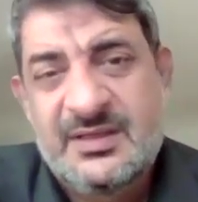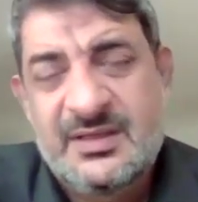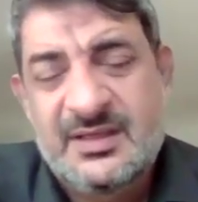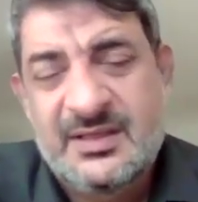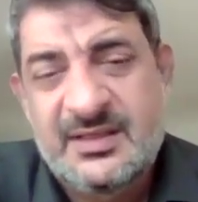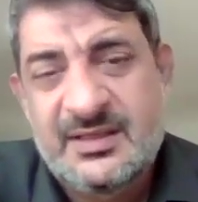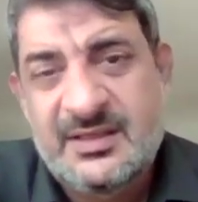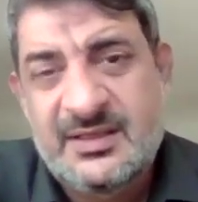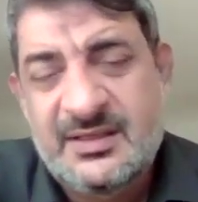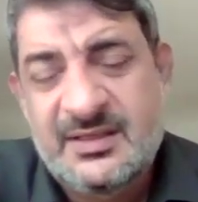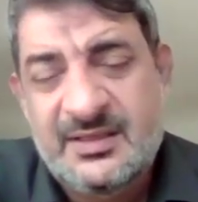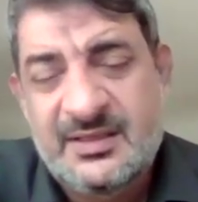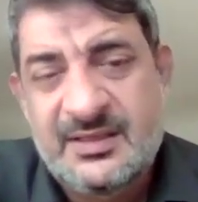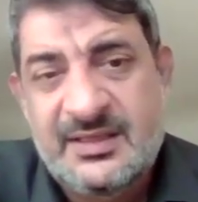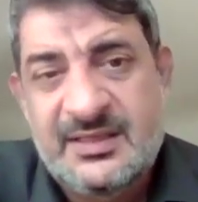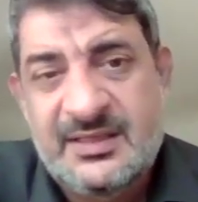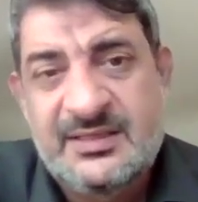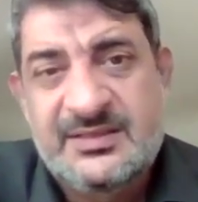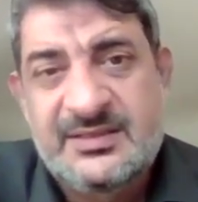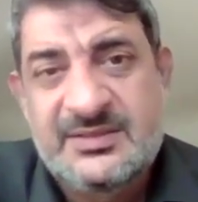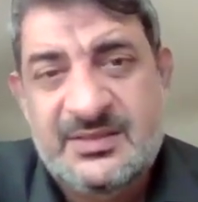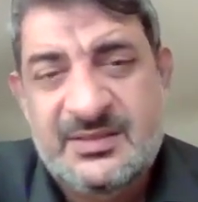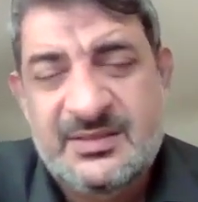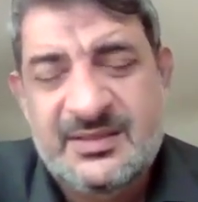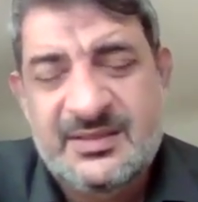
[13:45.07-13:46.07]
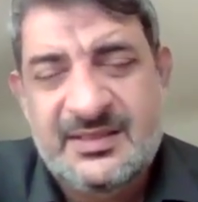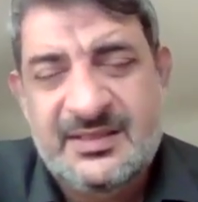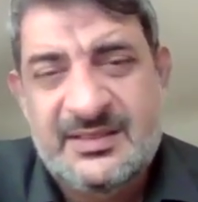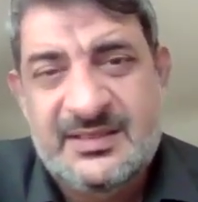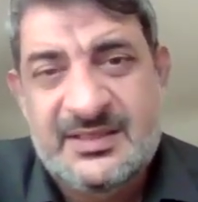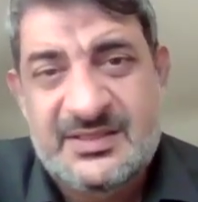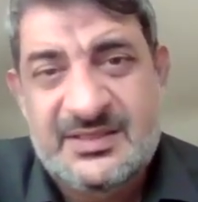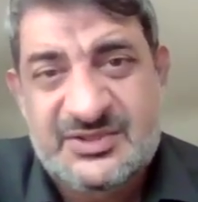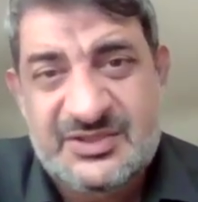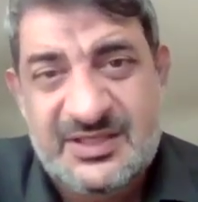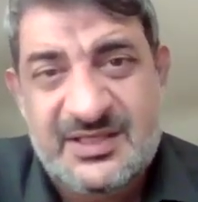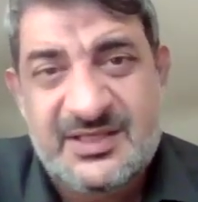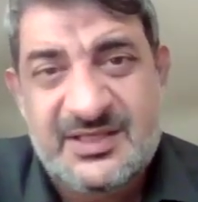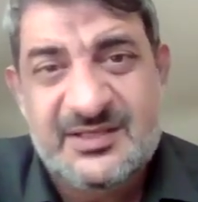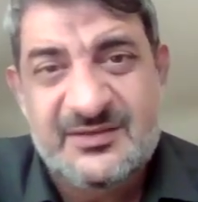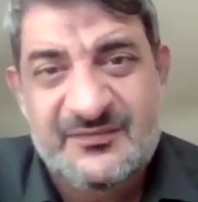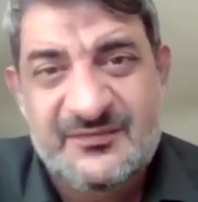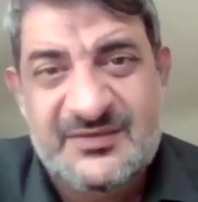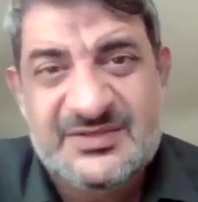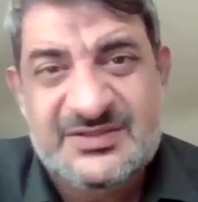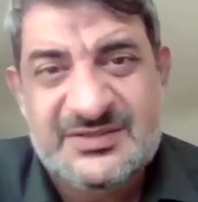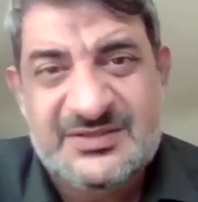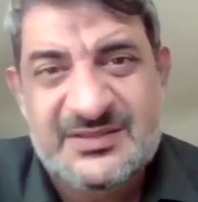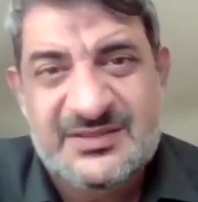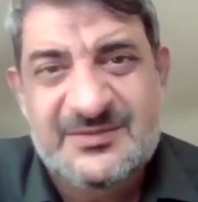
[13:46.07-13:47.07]
in a shared
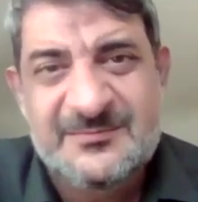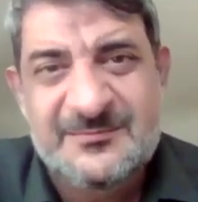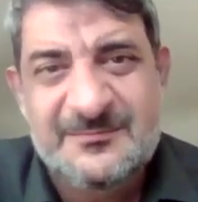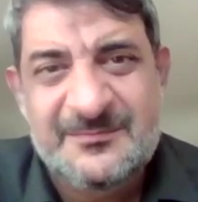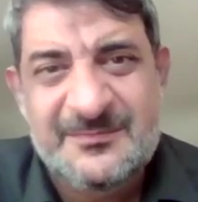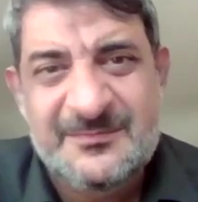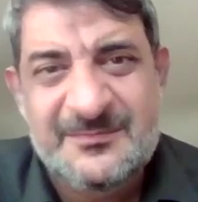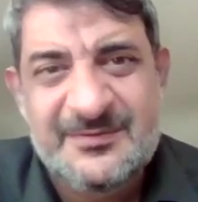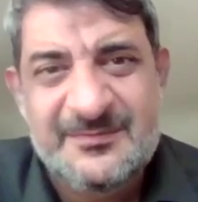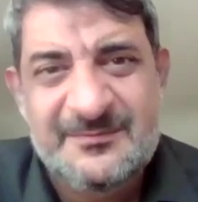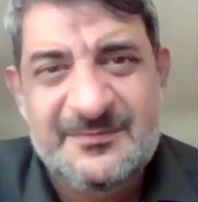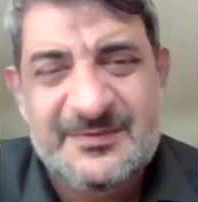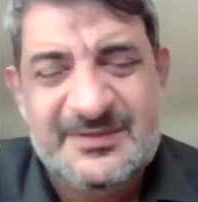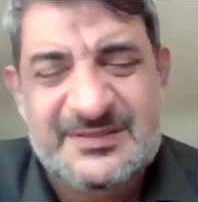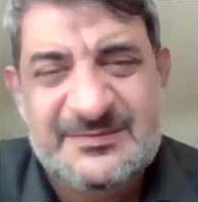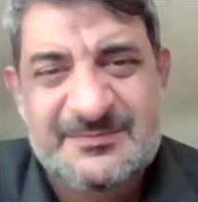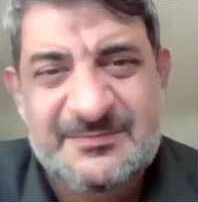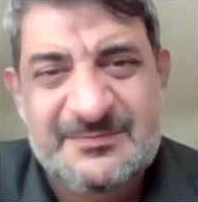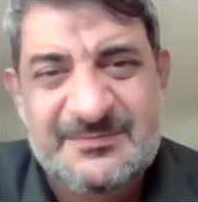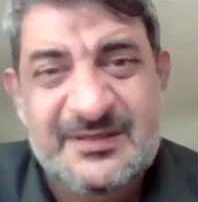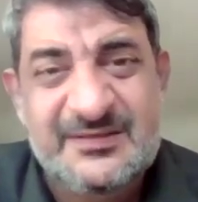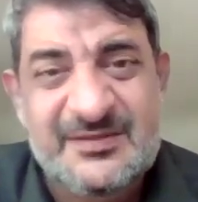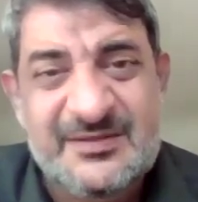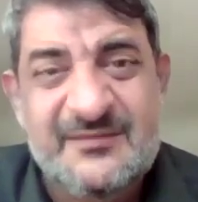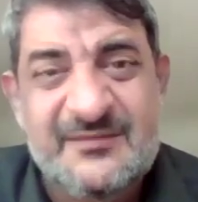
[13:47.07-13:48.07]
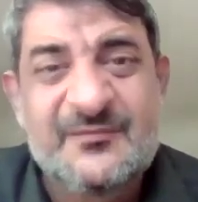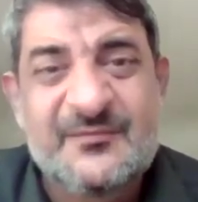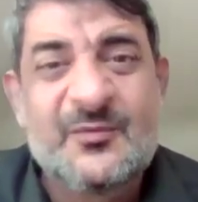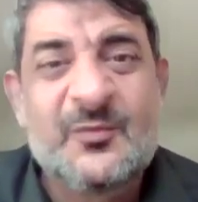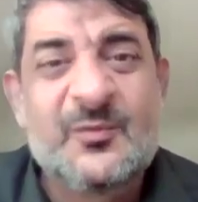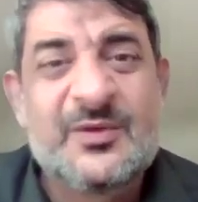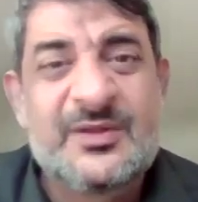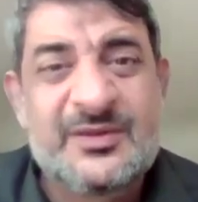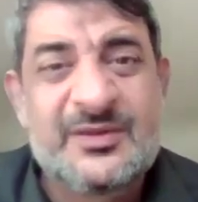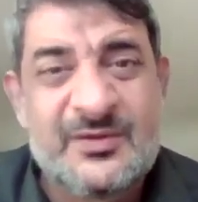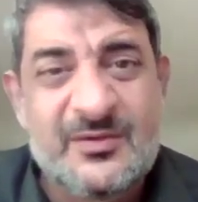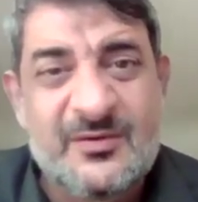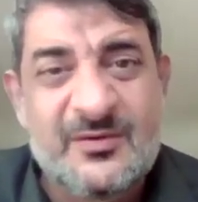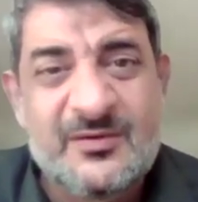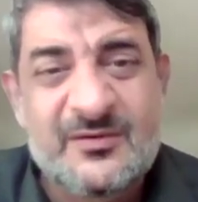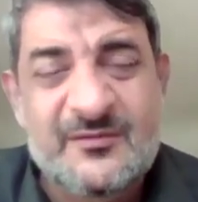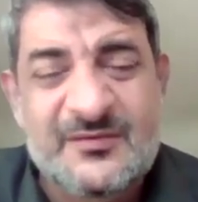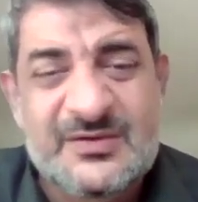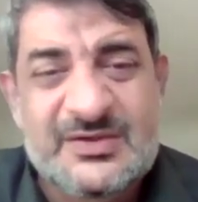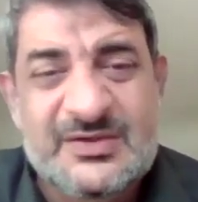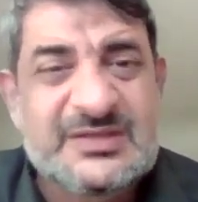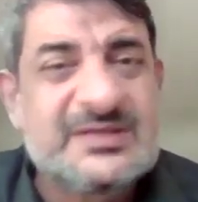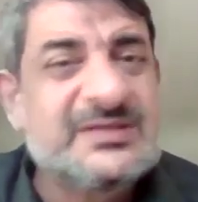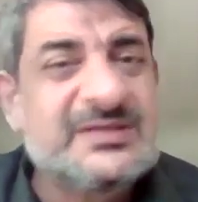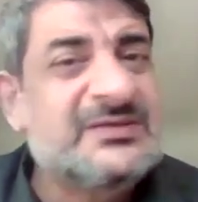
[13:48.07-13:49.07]
vision perspective with your
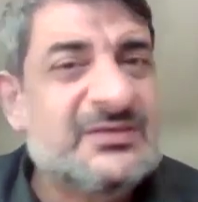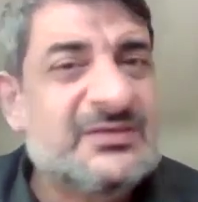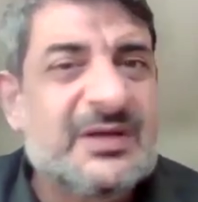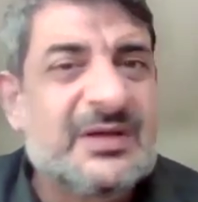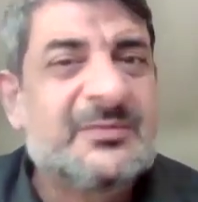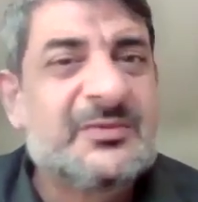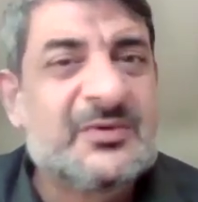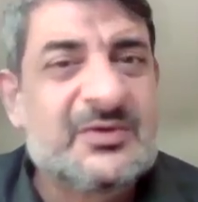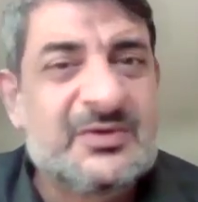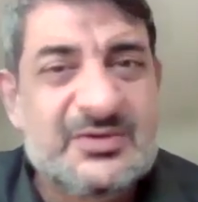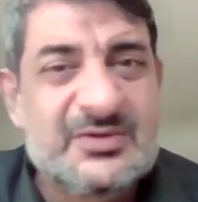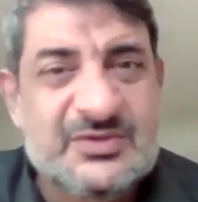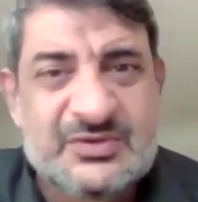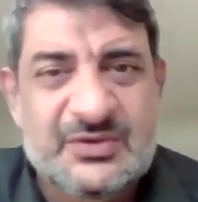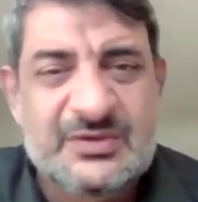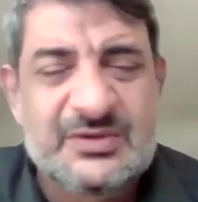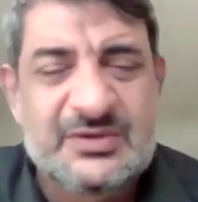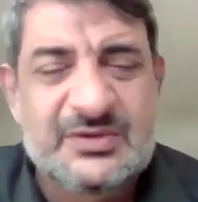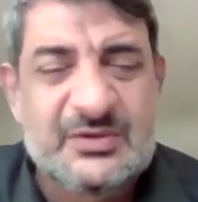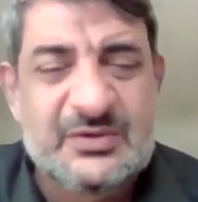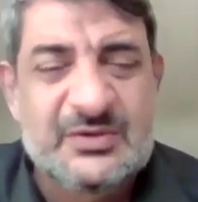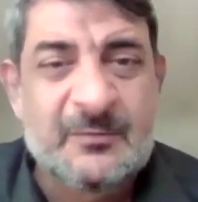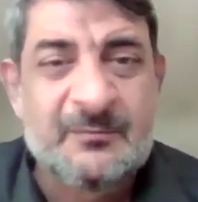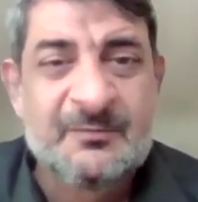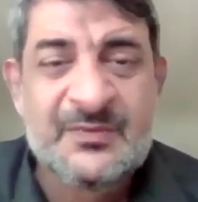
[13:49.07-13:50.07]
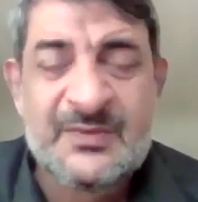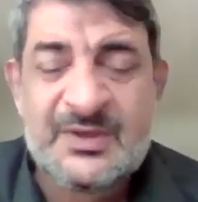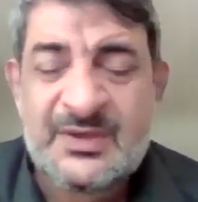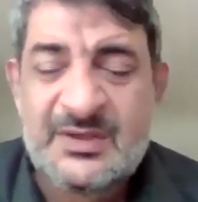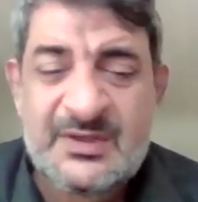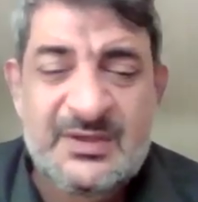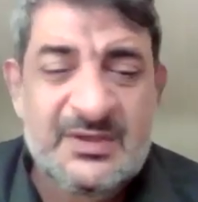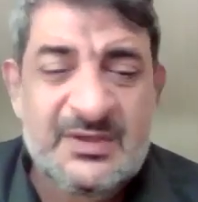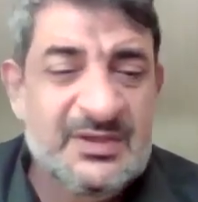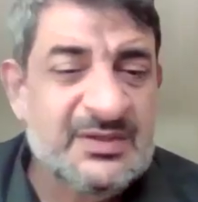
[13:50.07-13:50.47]
vision, so I'm going to join you.